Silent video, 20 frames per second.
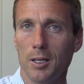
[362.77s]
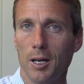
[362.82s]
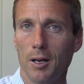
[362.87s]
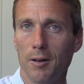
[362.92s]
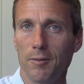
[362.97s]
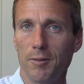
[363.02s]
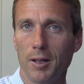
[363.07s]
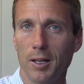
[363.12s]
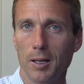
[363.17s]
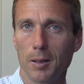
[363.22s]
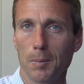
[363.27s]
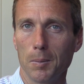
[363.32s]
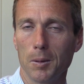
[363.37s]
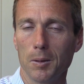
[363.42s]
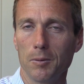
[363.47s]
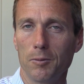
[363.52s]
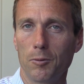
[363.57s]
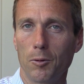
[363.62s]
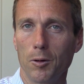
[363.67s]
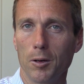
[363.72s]

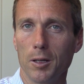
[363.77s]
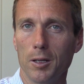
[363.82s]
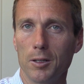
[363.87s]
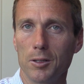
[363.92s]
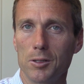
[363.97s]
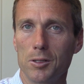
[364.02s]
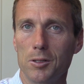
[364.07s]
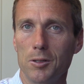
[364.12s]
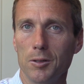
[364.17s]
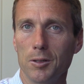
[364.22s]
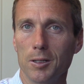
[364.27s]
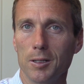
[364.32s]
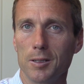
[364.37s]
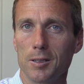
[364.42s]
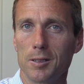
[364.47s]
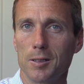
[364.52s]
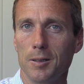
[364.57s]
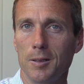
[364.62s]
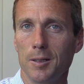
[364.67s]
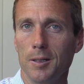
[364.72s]
available for their
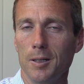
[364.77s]
students.